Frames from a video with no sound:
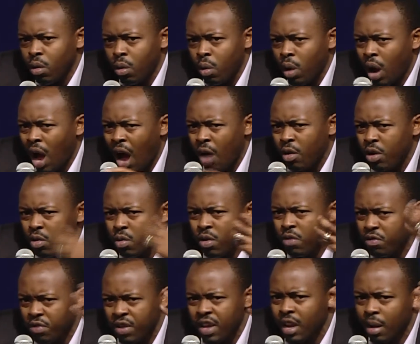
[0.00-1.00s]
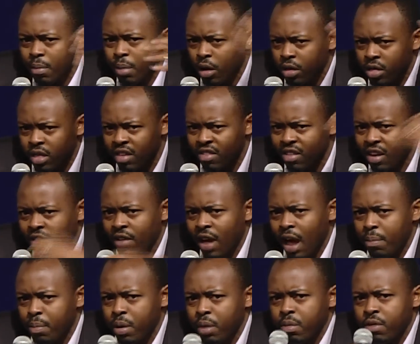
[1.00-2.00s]
How did we feel about things that have
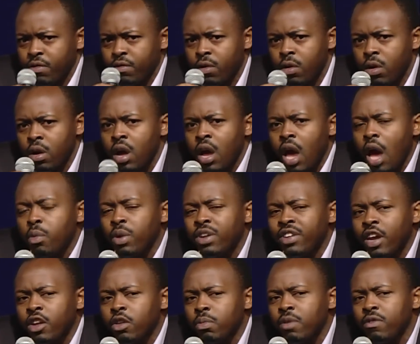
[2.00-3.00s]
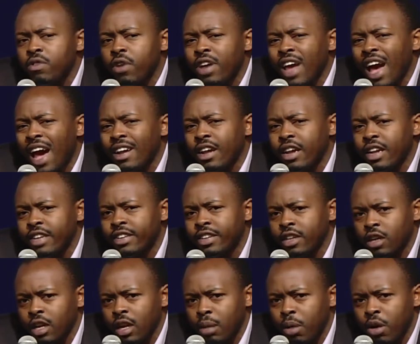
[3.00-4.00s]
happened before? And we tend to be very
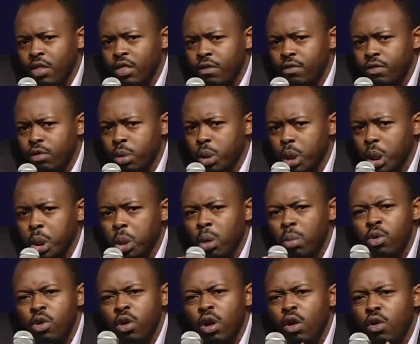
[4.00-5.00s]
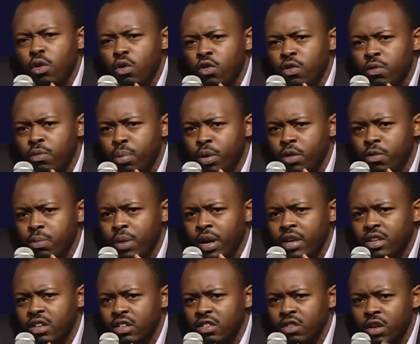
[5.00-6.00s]
analytical about the future. Show me your growth
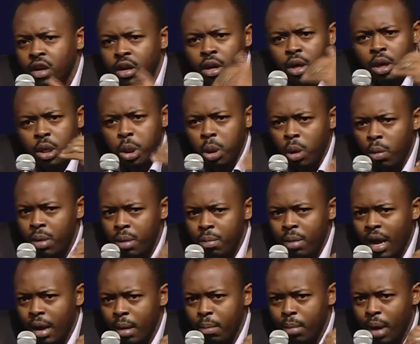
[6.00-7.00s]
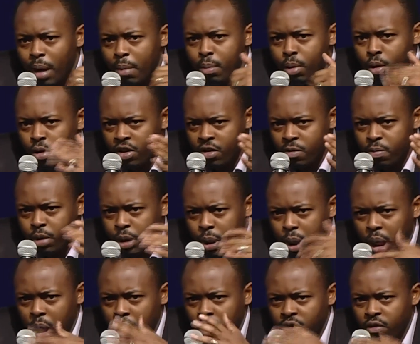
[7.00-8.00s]
prospectus, show me my bonus
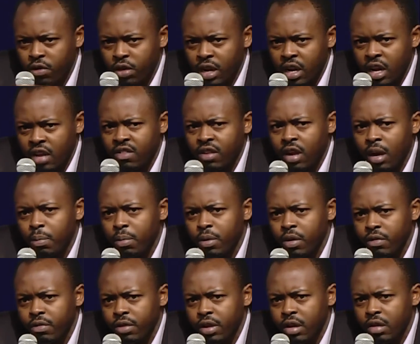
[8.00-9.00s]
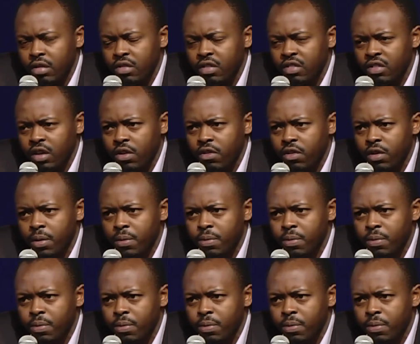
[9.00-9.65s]
projections for the next couple of years, etc.